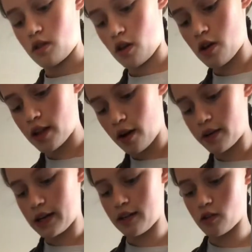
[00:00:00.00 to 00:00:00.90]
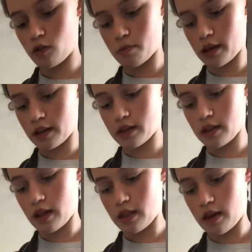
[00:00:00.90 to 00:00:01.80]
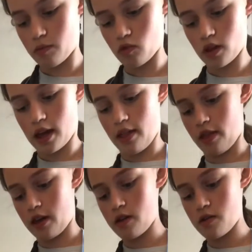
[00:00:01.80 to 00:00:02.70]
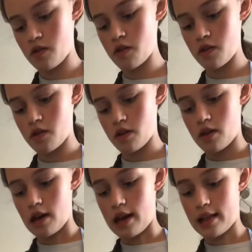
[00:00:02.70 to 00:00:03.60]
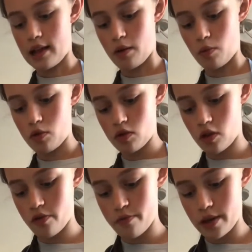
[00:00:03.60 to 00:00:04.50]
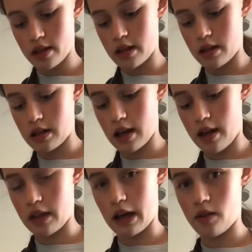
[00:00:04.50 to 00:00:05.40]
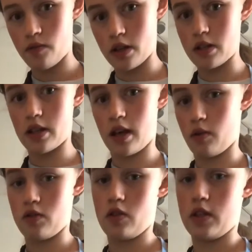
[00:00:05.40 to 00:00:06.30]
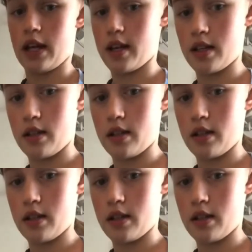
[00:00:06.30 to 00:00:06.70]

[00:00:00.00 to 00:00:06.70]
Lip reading: now we need to mix them together, and then once I've mixed it together, I'll tell you what to do next.